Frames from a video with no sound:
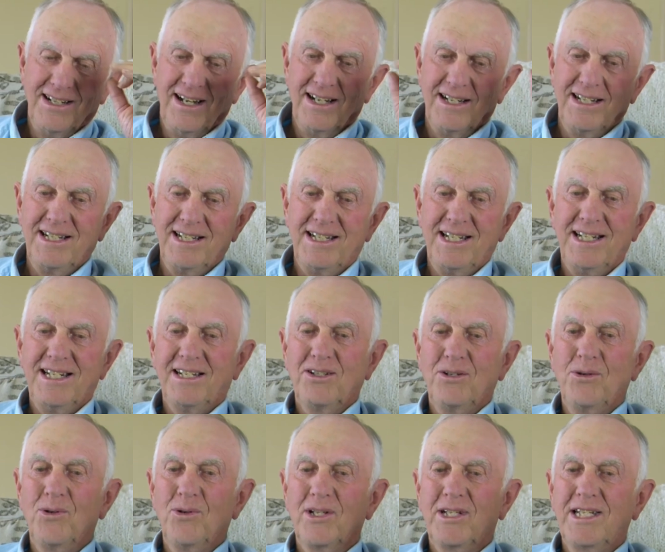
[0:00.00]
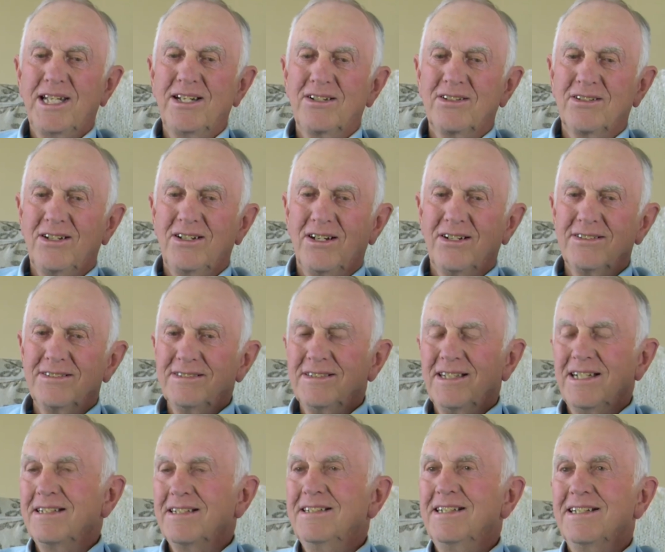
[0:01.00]
I didn't go to kindergarten.
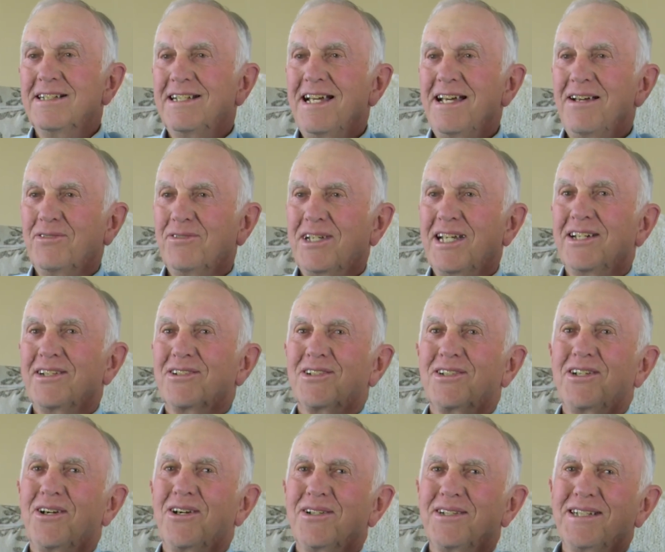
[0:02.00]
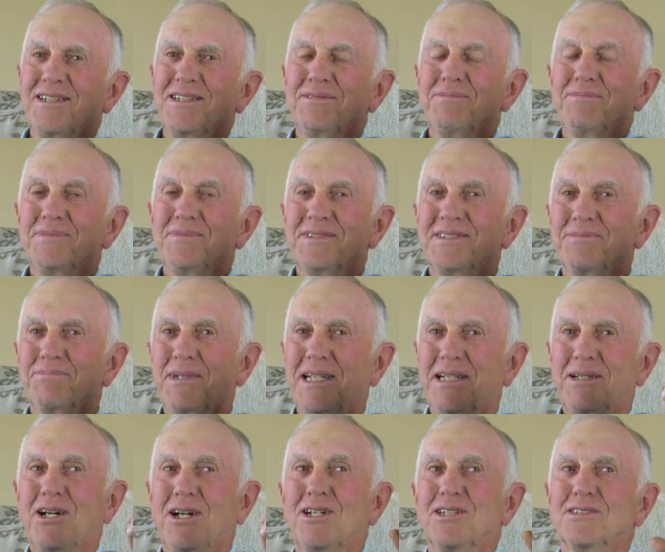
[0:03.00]
They didn't have kindergarten
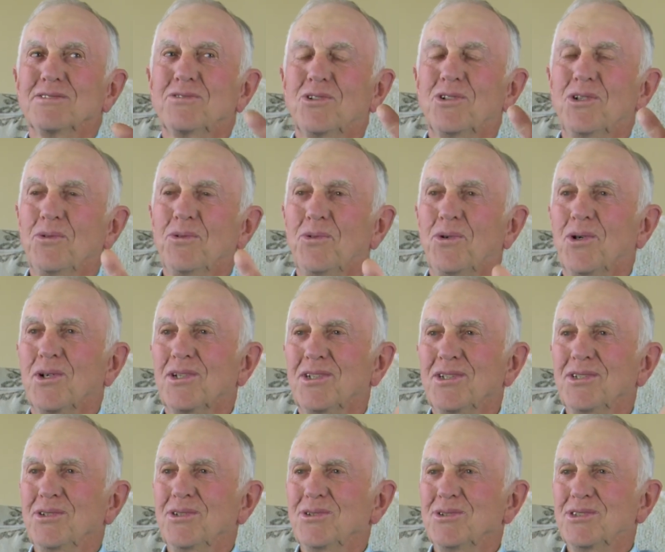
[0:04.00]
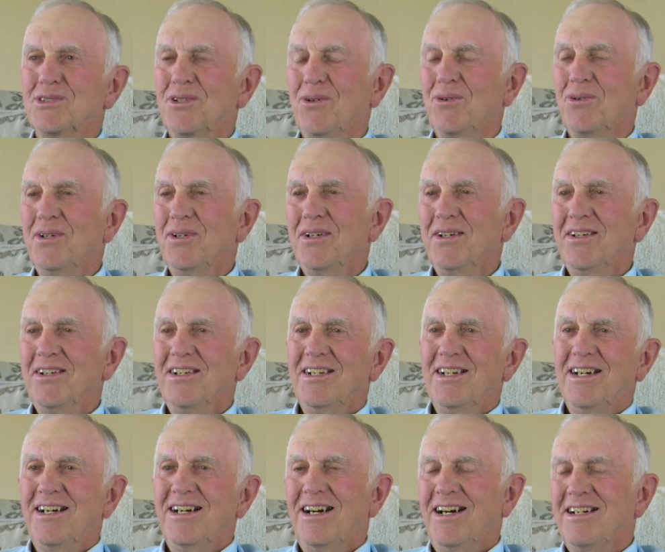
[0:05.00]
because of World War II, so
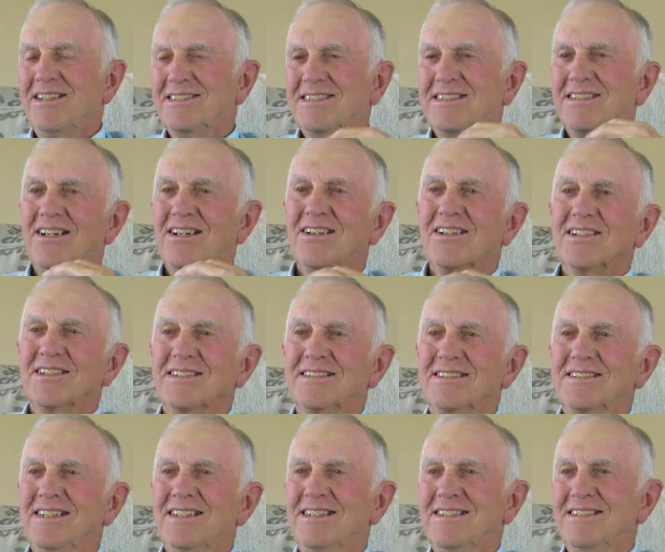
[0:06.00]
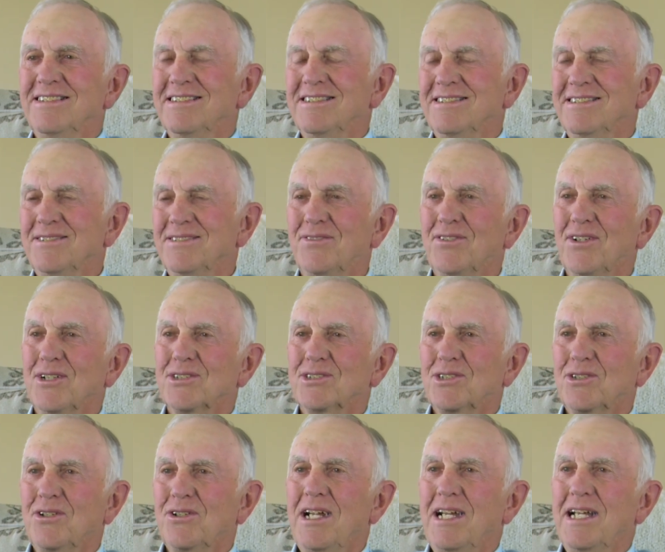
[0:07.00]
I started the
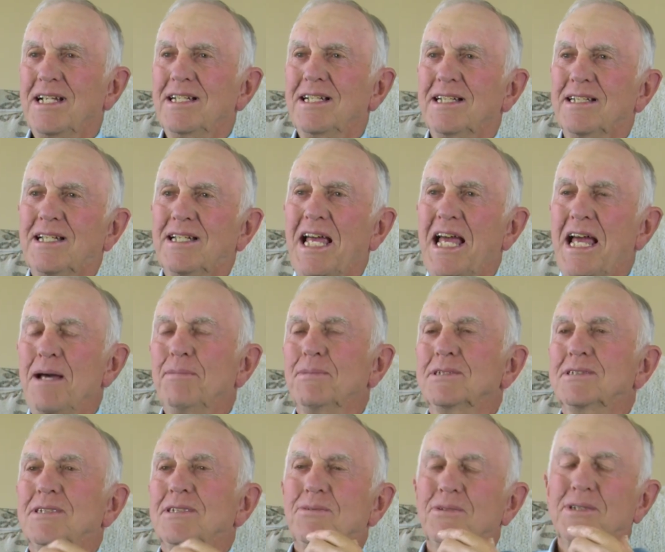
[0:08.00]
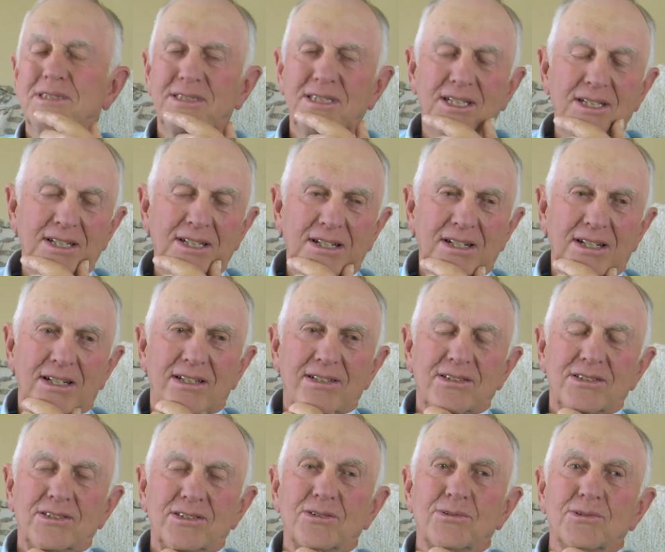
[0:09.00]
first grade in Camas. There was
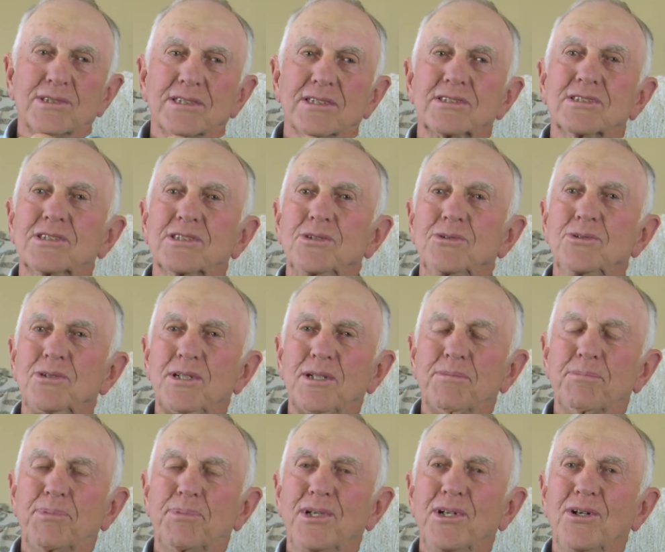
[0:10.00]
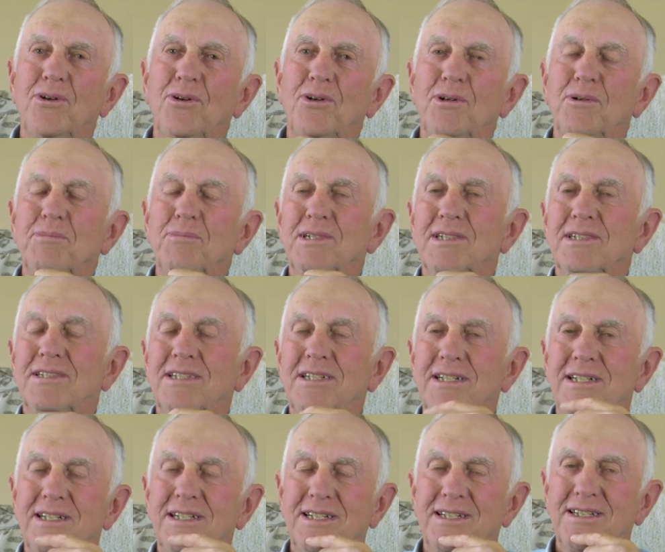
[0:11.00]
a school in Peoria, but
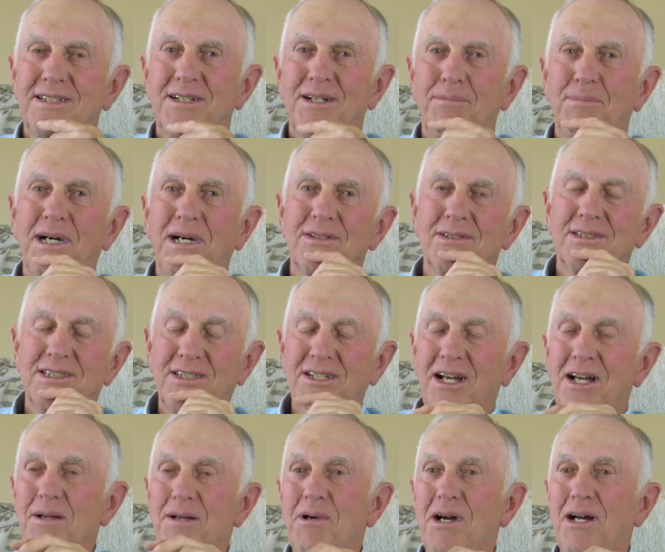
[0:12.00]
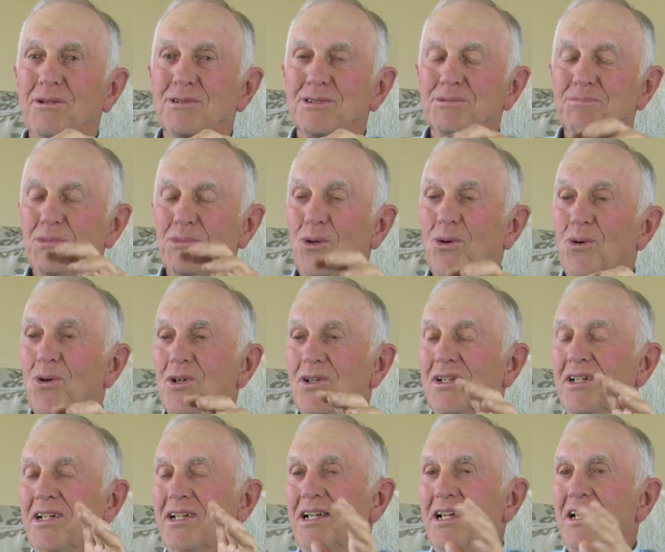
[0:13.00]
about the time I was born,